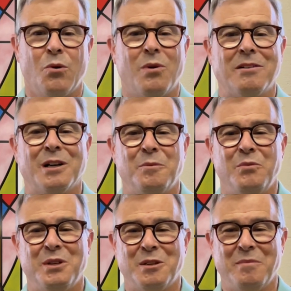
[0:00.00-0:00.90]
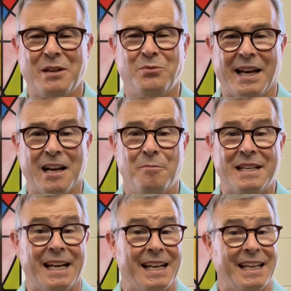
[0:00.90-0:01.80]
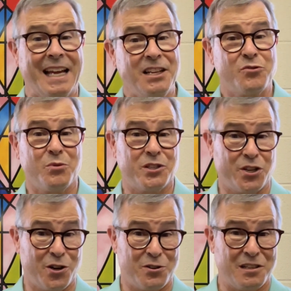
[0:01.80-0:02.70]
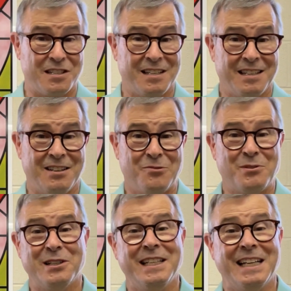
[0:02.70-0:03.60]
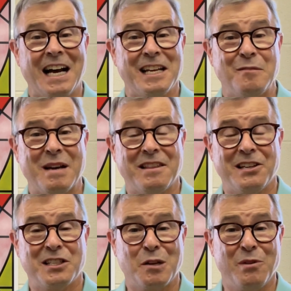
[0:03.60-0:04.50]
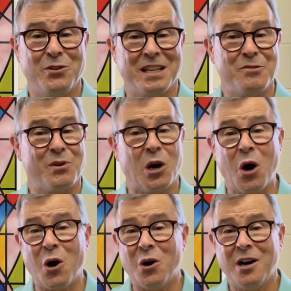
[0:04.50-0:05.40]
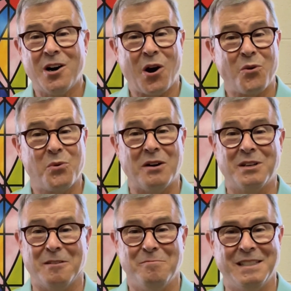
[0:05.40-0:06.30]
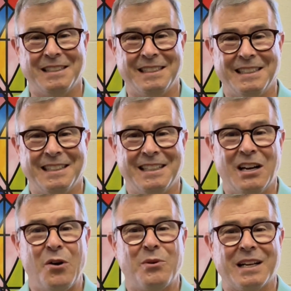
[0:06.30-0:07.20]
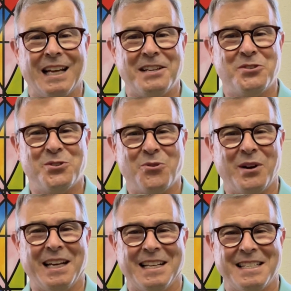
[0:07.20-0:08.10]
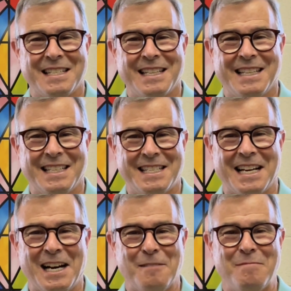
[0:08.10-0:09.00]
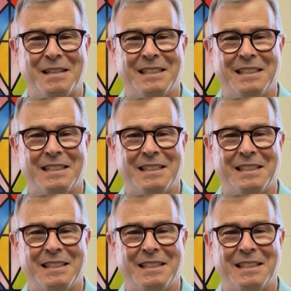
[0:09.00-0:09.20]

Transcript: Welcome to Midweek Update at Kingswood Church. We're a United Methodist community where all are welcomed. We're glad you're joining us this time.